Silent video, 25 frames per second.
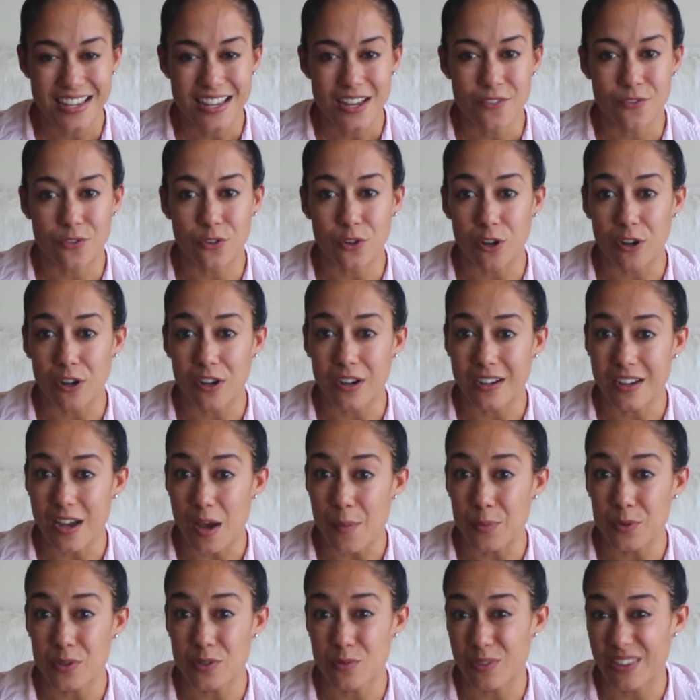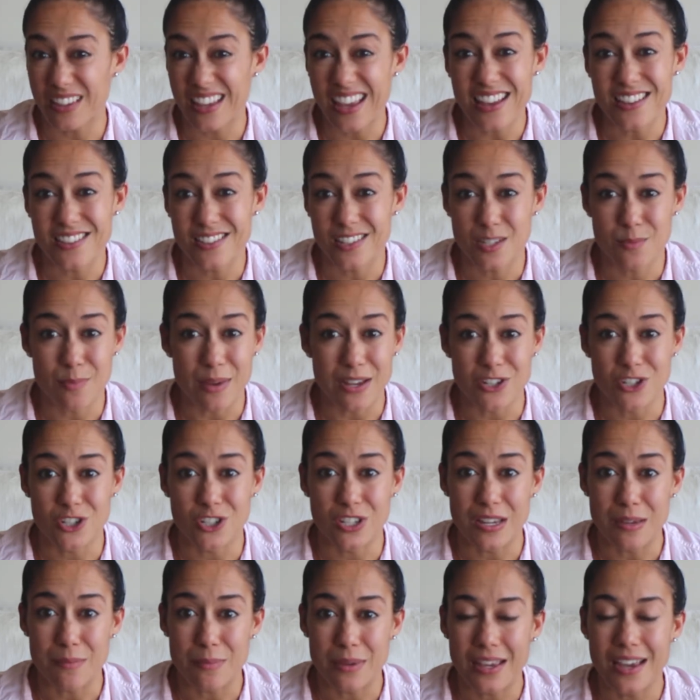for couples with kids,
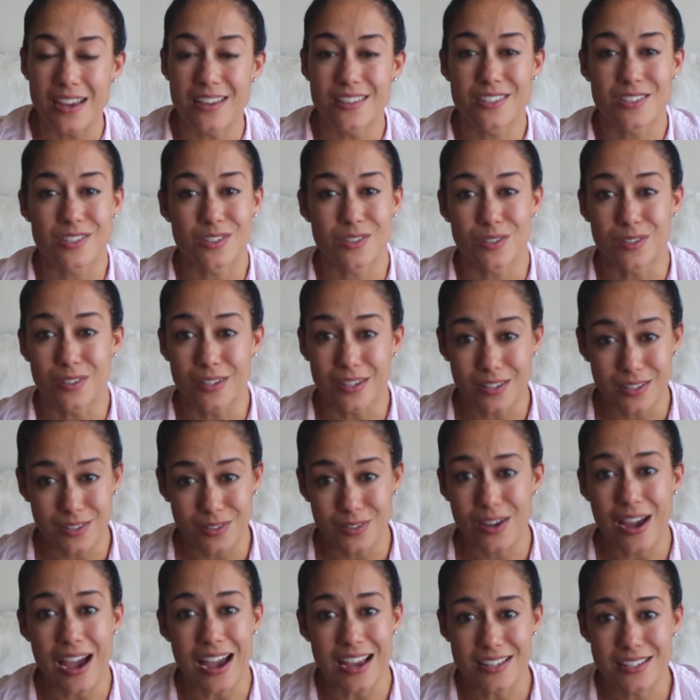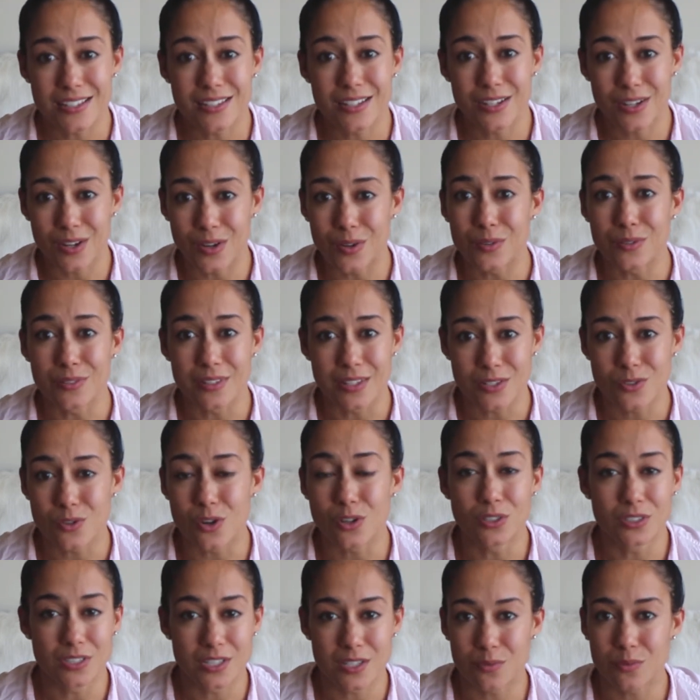especially because you guys, you know, the
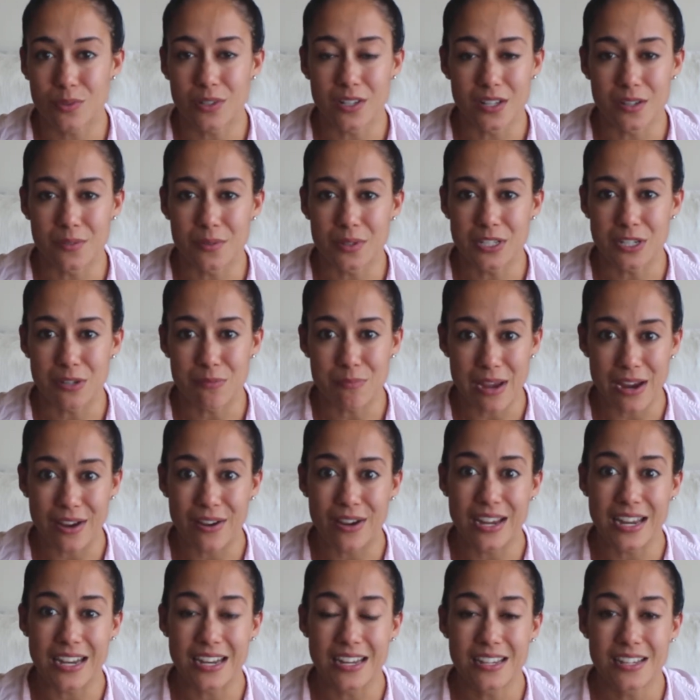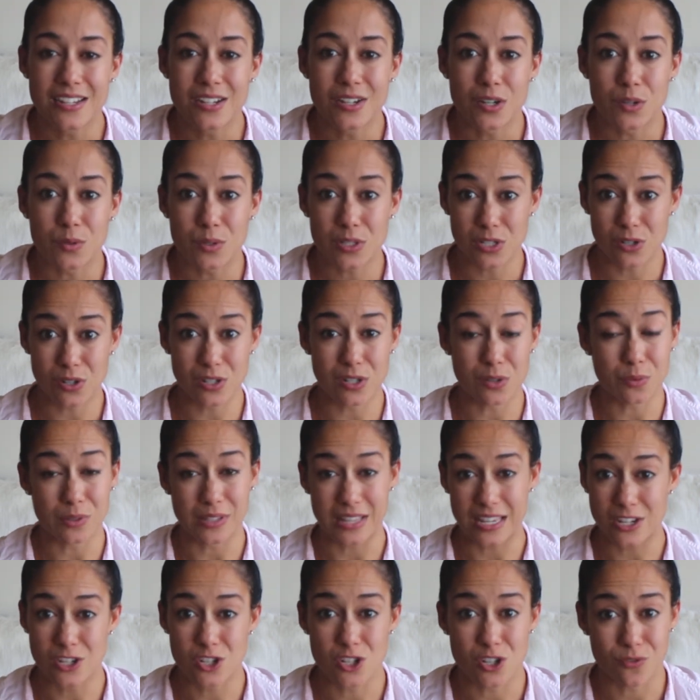struggle is real when you're married or when you're in a
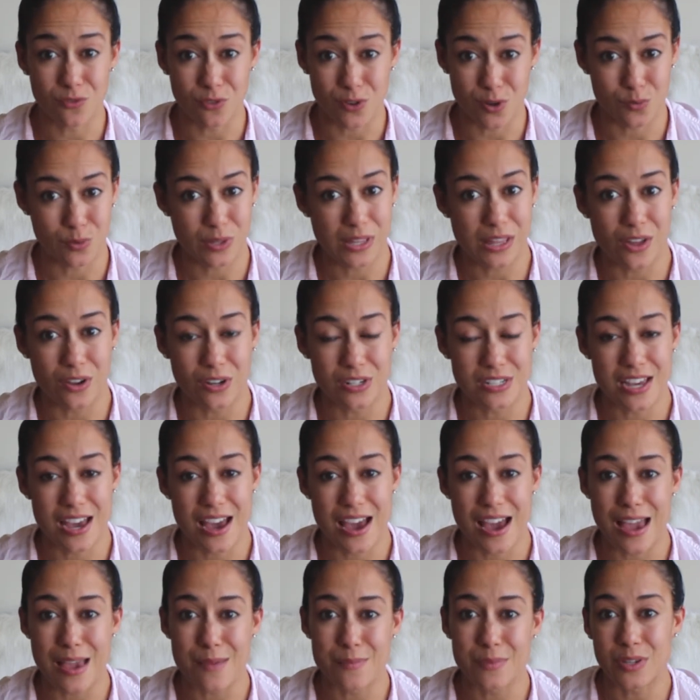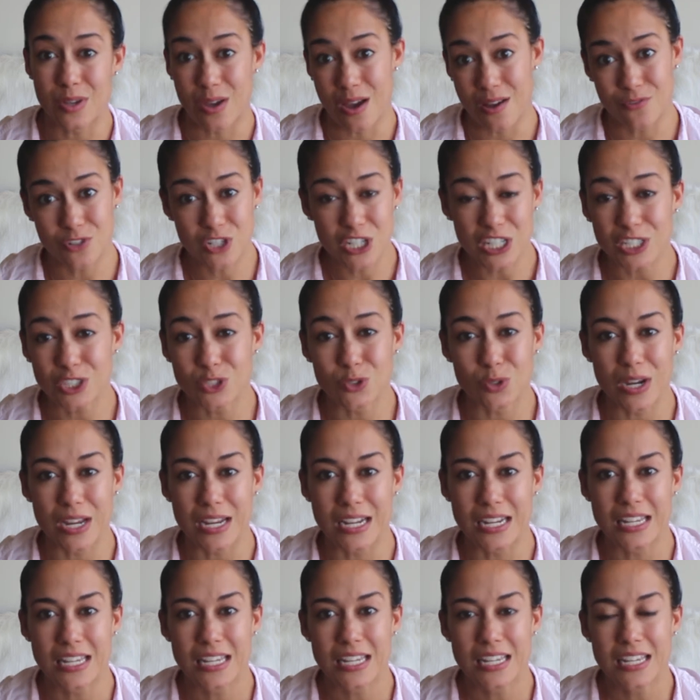relationship for a really long time, you have
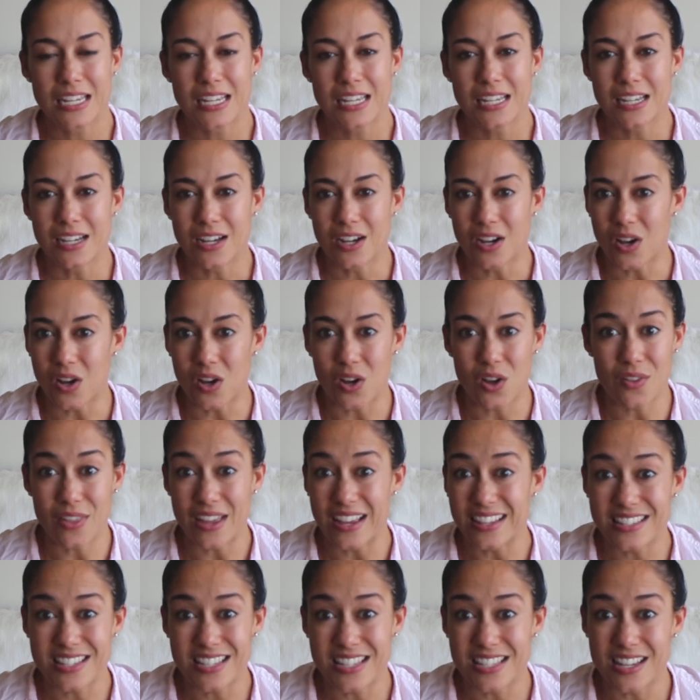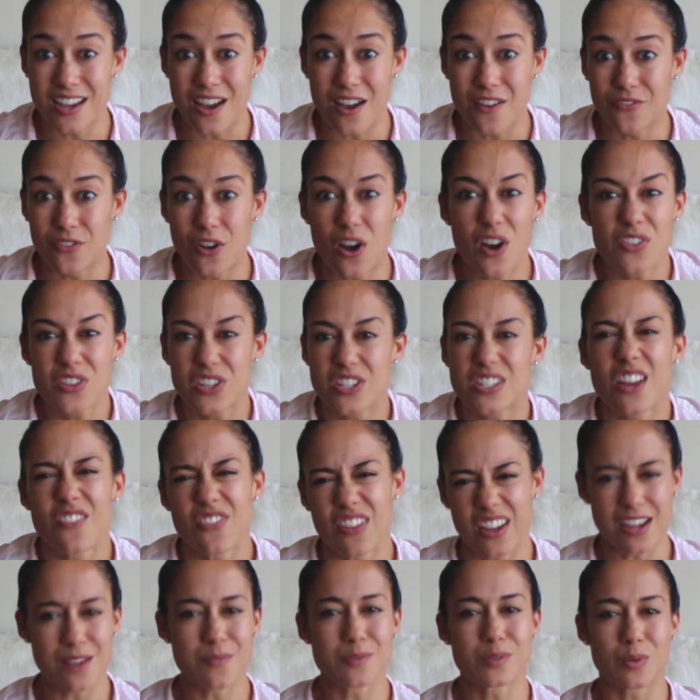children, all that stuff, all the stuff
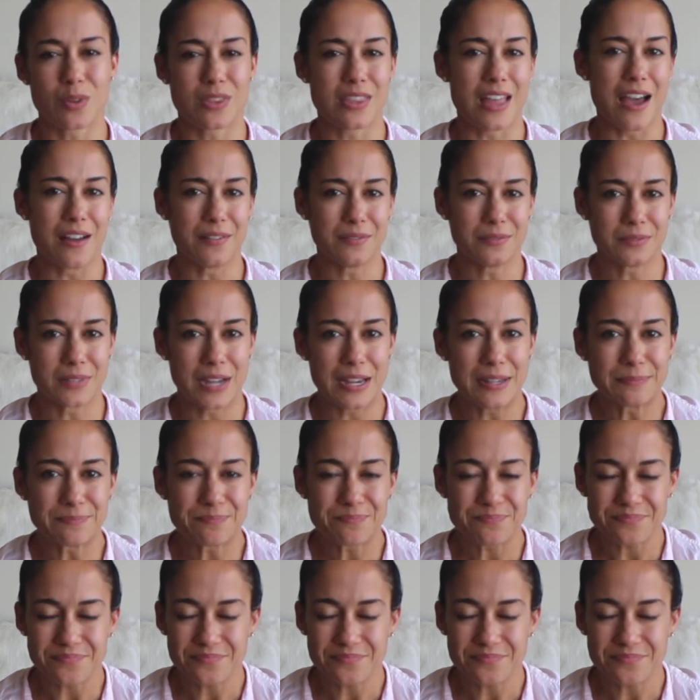that comes with that, right?